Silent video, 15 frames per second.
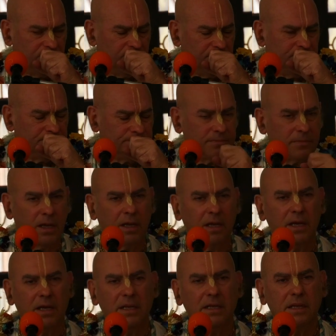
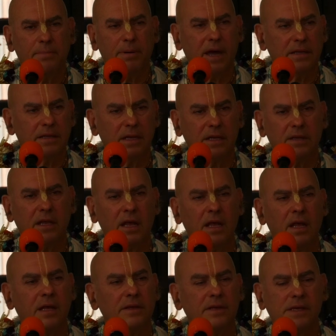independent
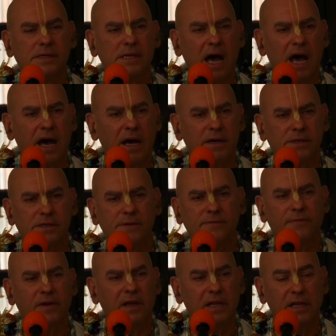desires,
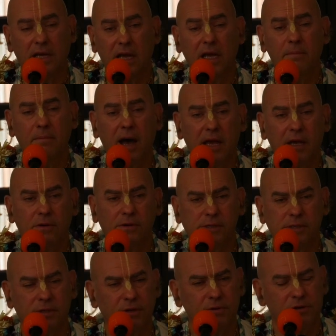feeling in my
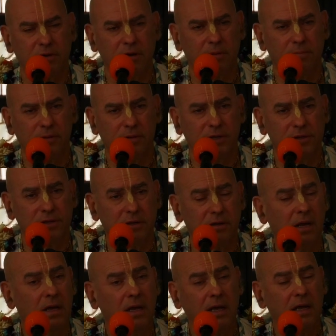constitutional position,